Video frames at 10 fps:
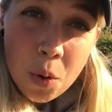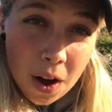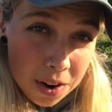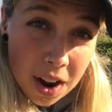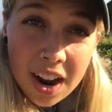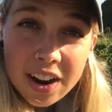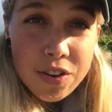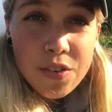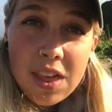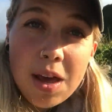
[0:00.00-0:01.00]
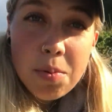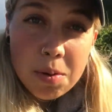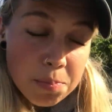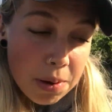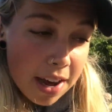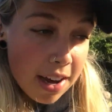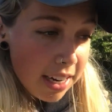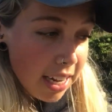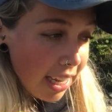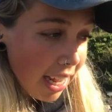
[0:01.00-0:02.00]
What on earth have they been
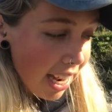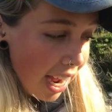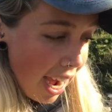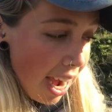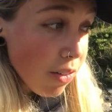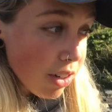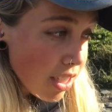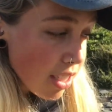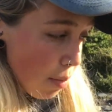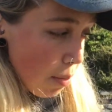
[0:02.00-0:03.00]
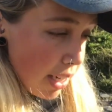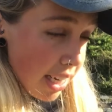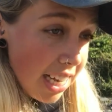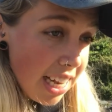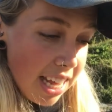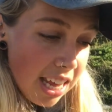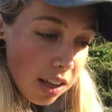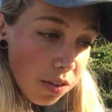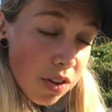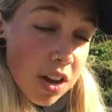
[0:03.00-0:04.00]
burning, and how can somebody
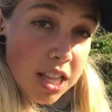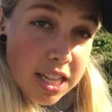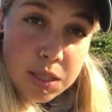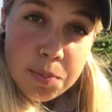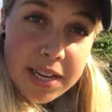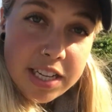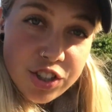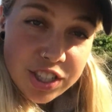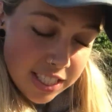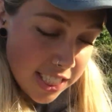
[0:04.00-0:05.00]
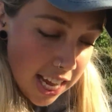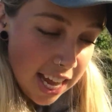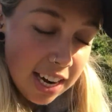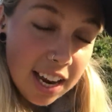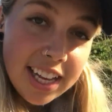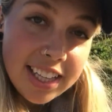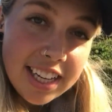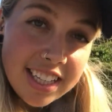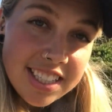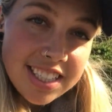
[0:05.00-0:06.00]
leave this beach in a state like
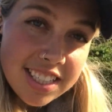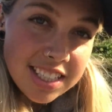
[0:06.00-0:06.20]
this?